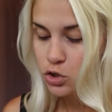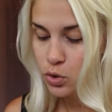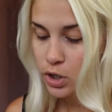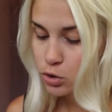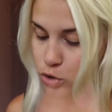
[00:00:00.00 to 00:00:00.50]

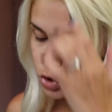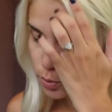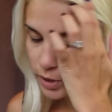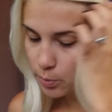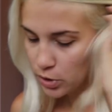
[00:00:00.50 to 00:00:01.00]
So there are
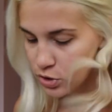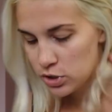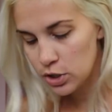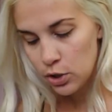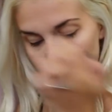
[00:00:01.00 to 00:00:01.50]
so many
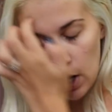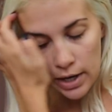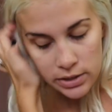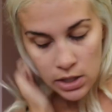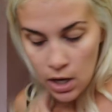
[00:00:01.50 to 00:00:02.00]
brushes in here,
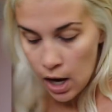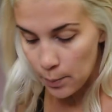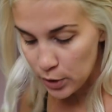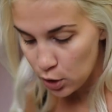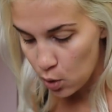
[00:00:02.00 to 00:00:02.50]
guys.
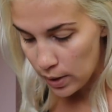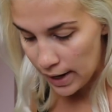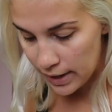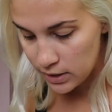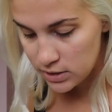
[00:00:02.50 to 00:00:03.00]
I'm going to go
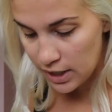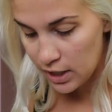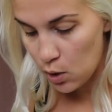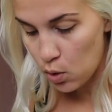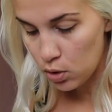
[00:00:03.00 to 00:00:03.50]
ahead and
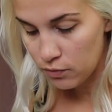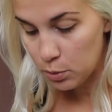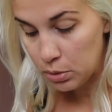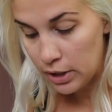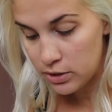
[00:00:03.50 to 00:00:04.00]
take out all of
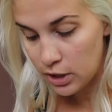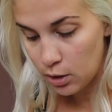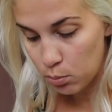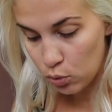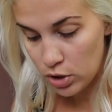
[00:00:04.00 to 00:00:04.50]
the blending
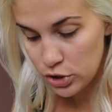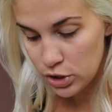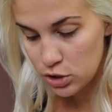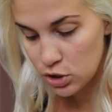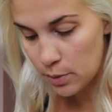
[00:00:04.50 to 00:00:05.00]

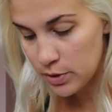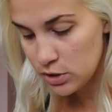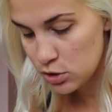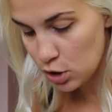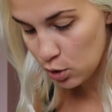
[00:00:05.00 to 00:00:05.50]
brushes because I'm going
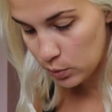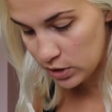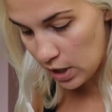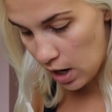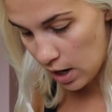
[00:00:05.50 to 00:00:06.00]
to start with the